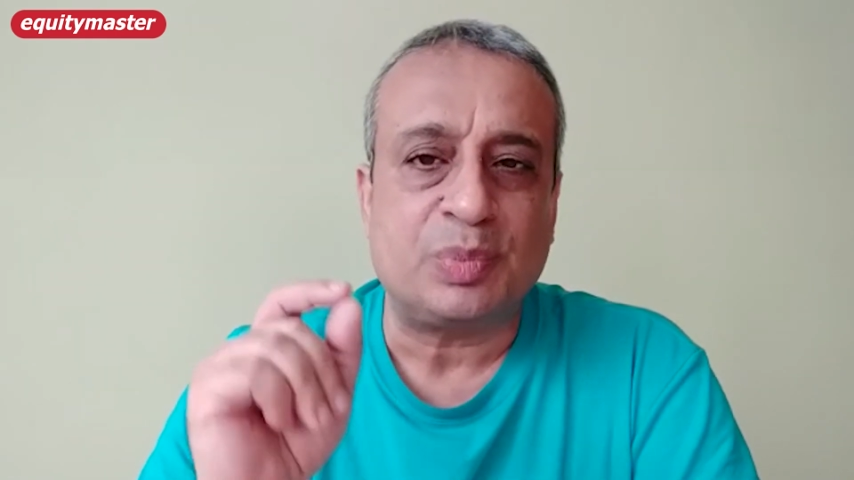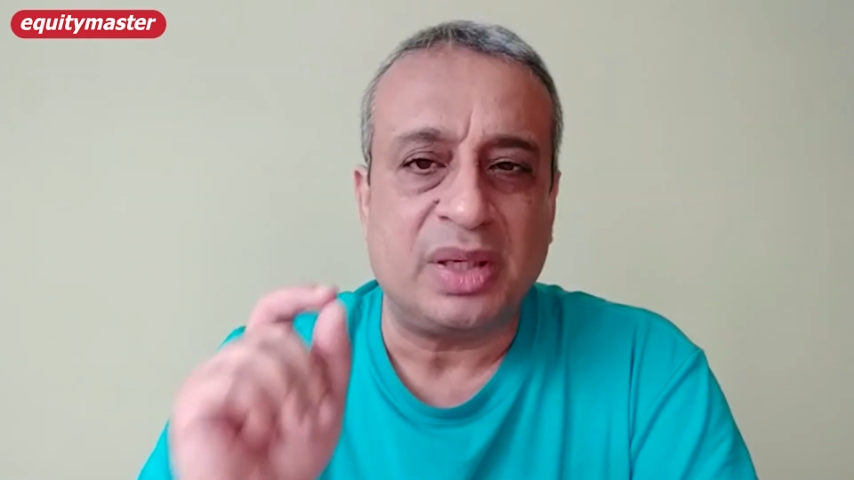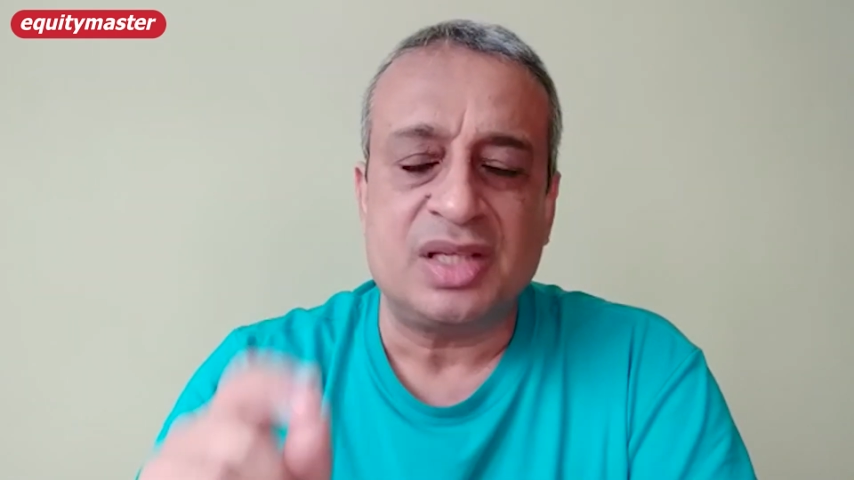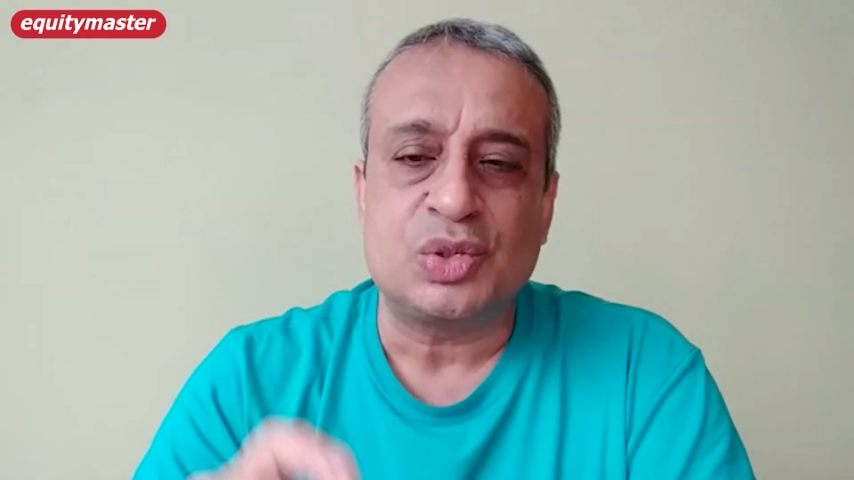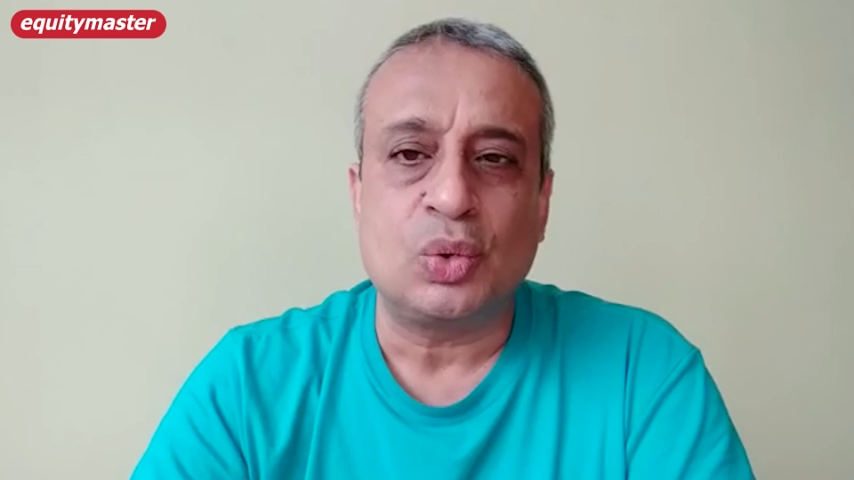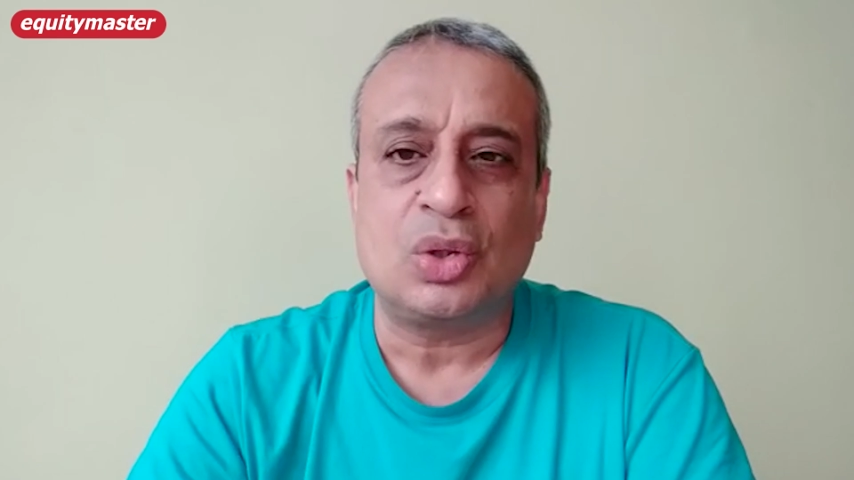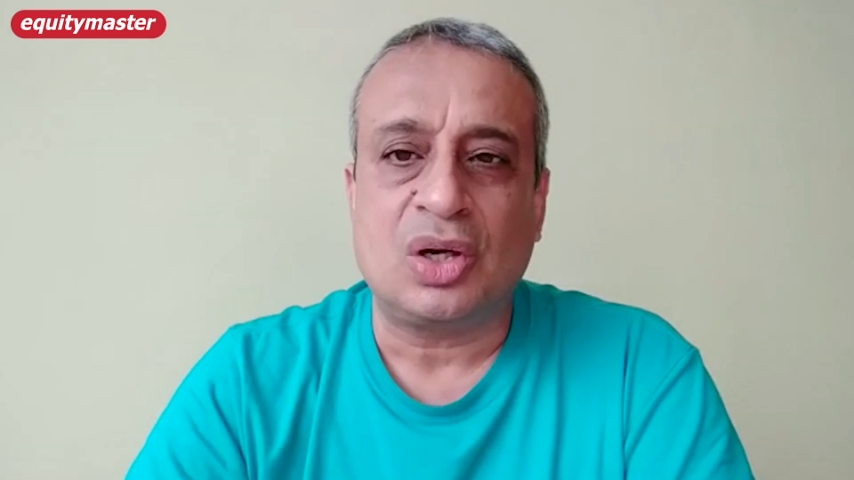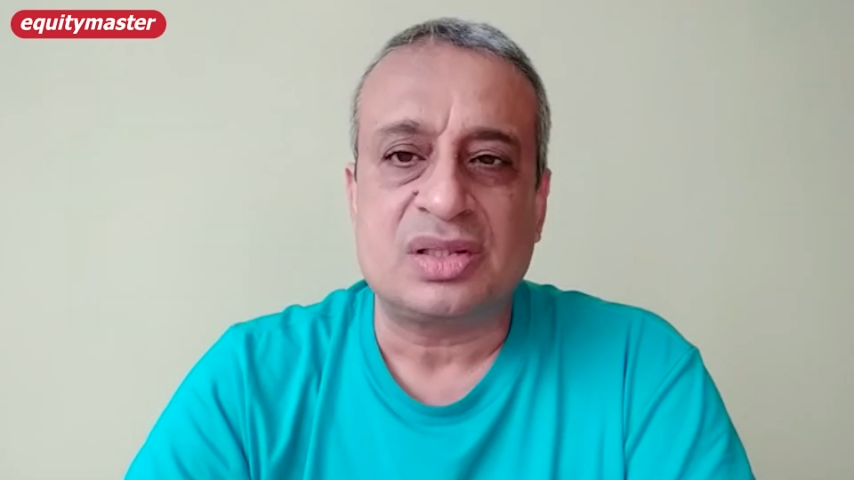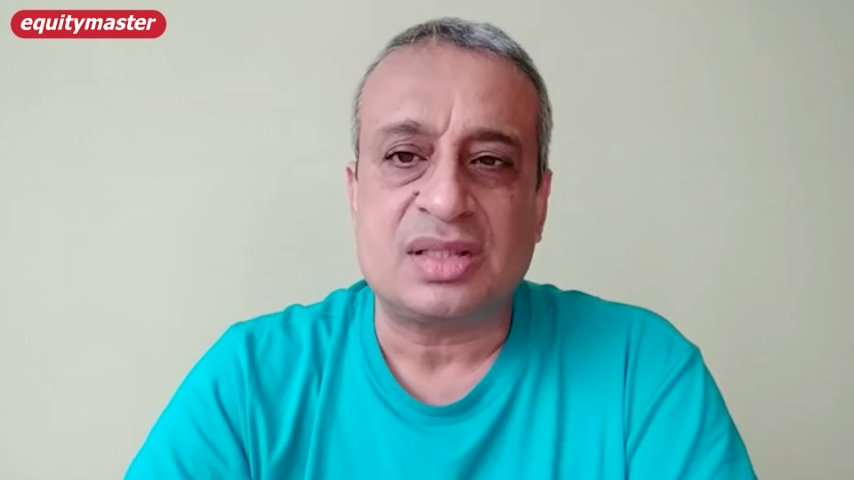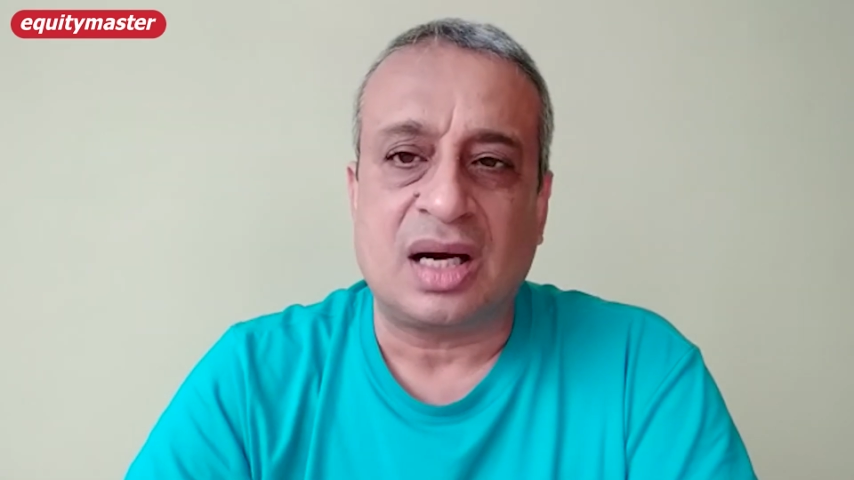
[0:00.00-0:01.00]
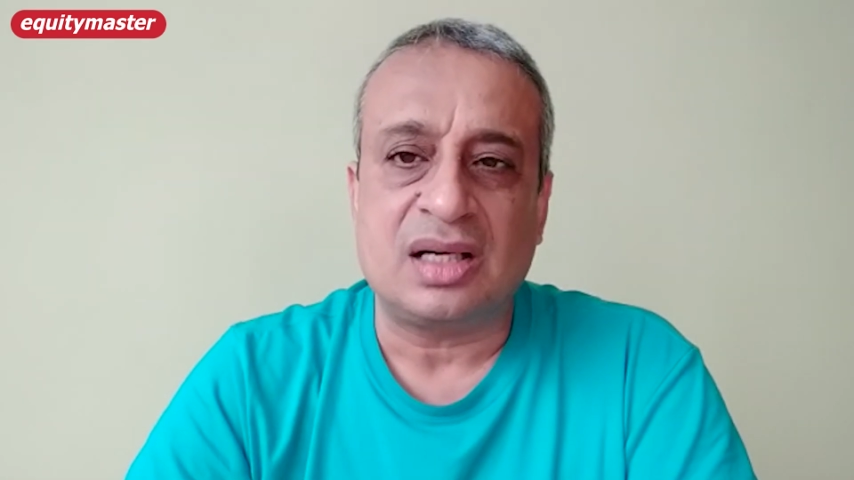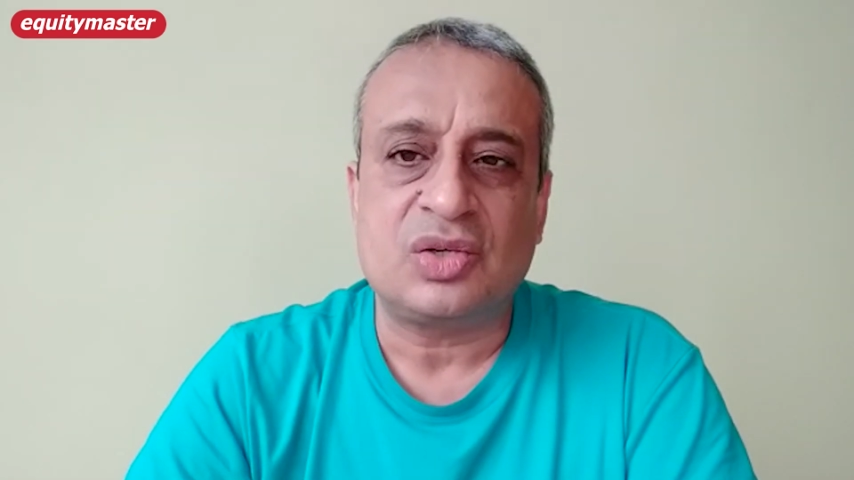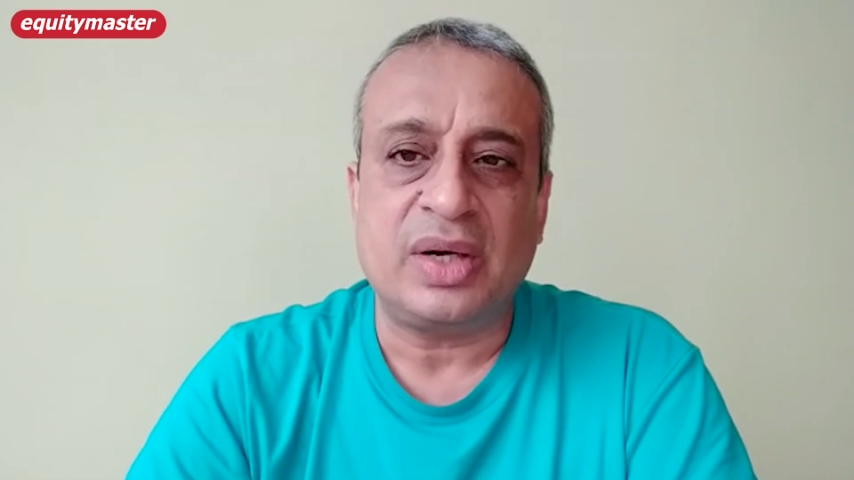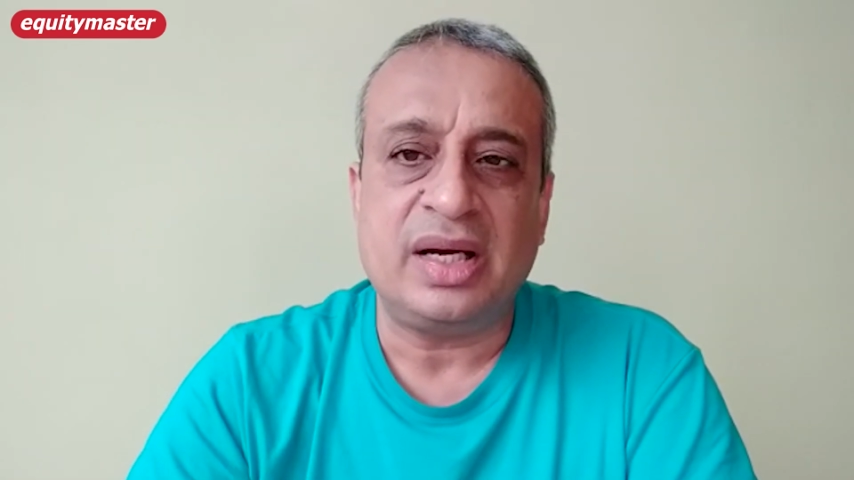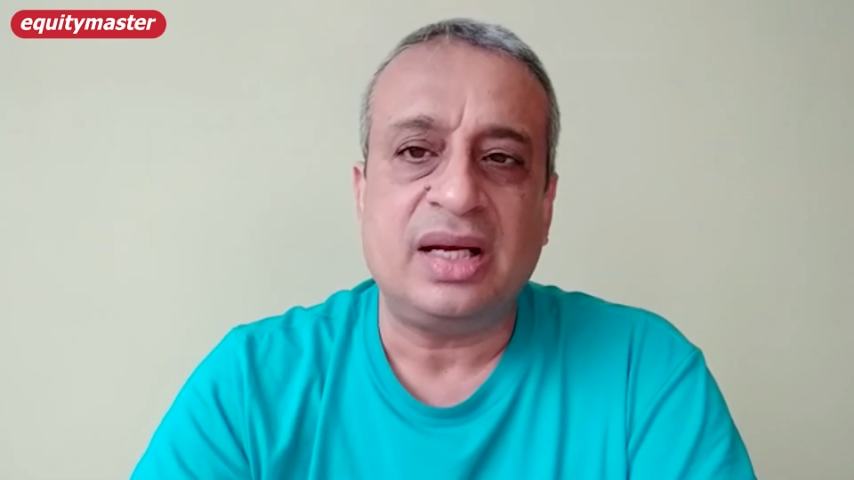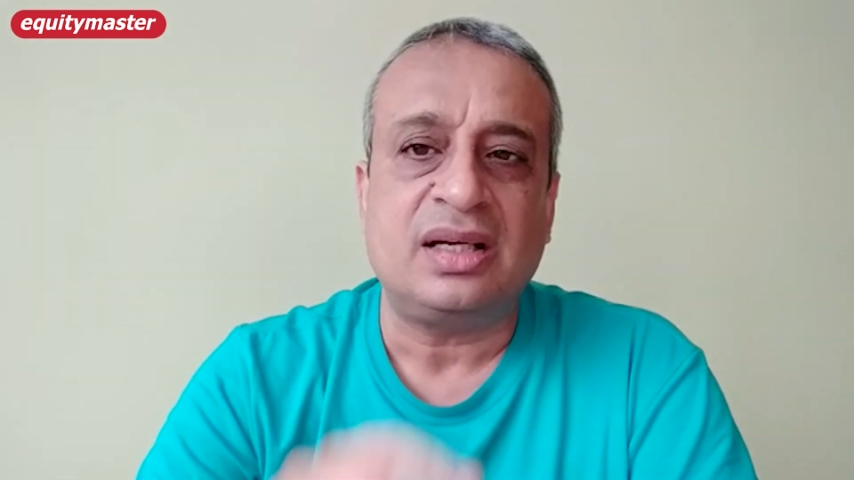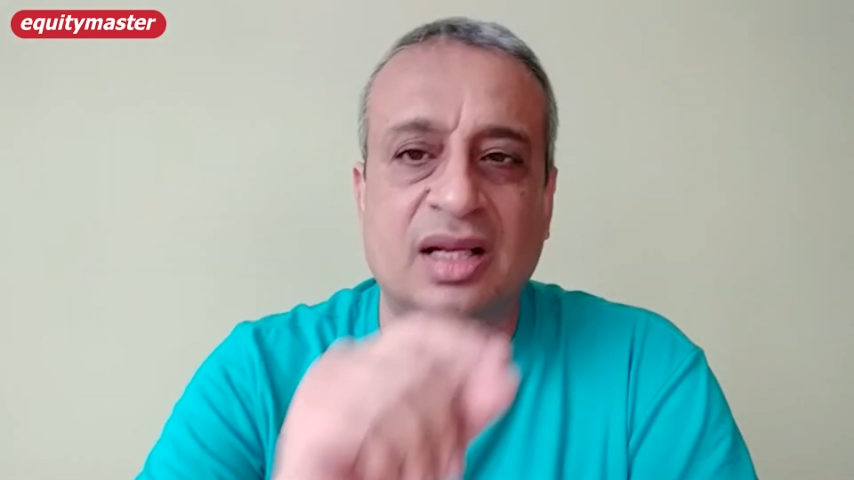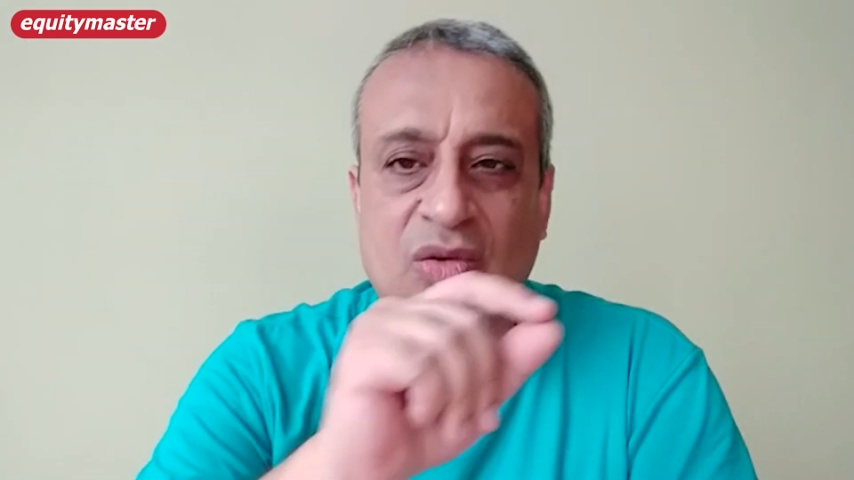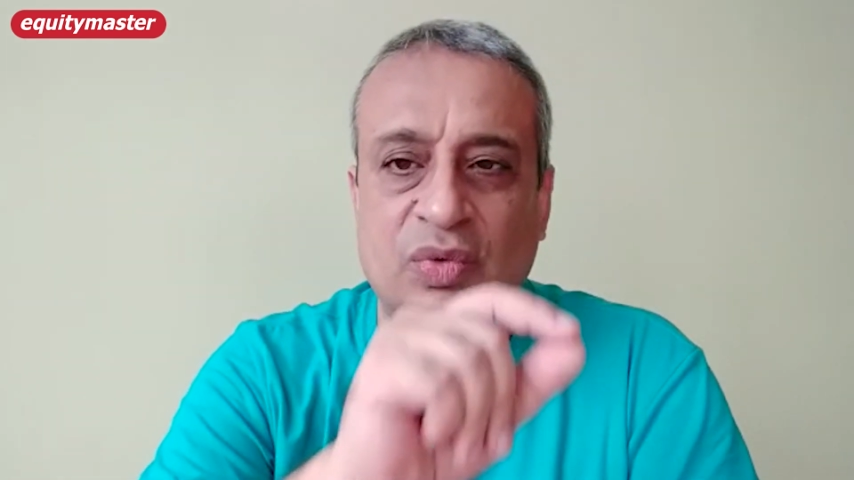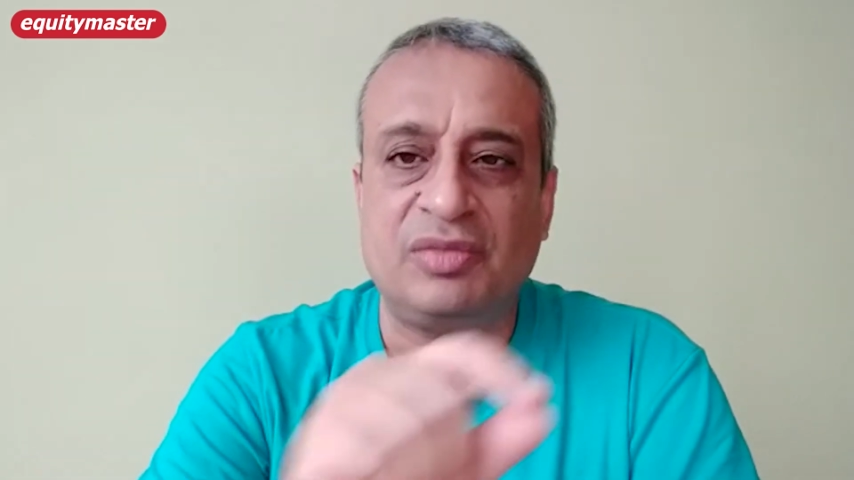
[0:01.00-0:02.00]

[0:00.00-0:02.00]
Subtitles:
please do not start trading till we